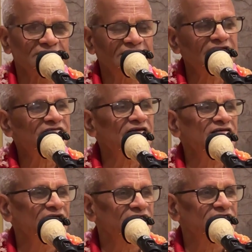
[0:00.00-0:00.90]
They
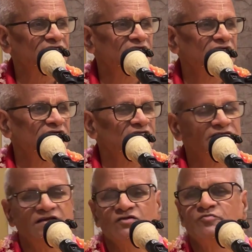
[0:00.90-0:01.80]
say yes.
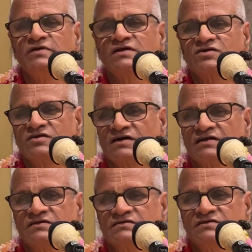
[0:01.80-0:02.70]
Then you break your
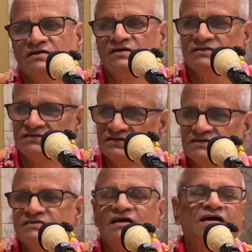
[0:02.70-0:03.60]
Ekadashi.
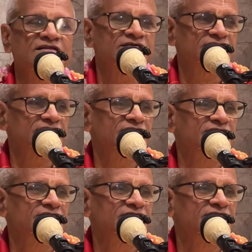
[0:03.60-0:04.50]
This is Ekadashi.
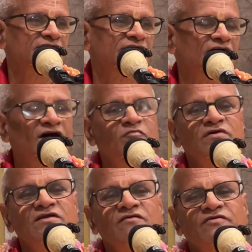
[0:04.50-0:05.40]
How
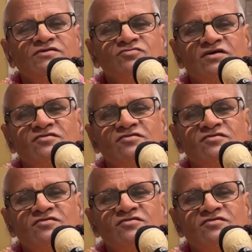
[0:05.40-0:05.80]
many of us we